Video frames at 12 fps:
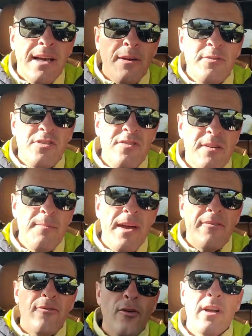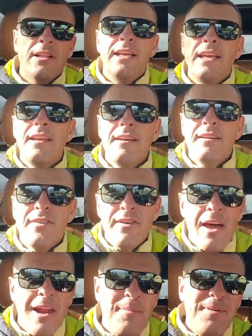I was using metaphorically. They're
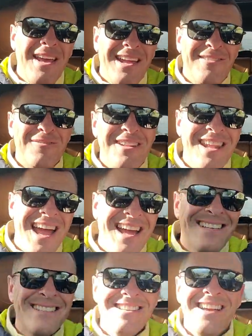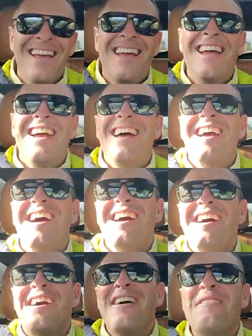not up yet. Relax.
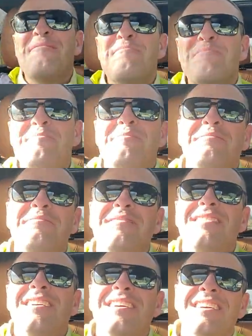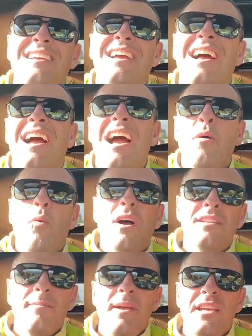I
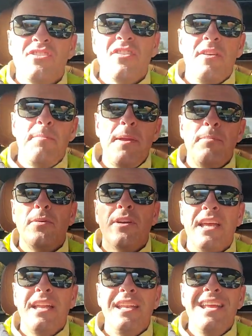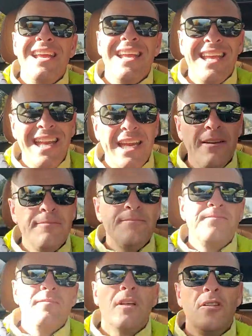want to make sure that people can get in,
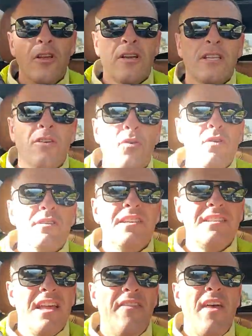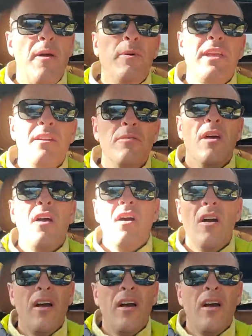look at the horses, and that we can,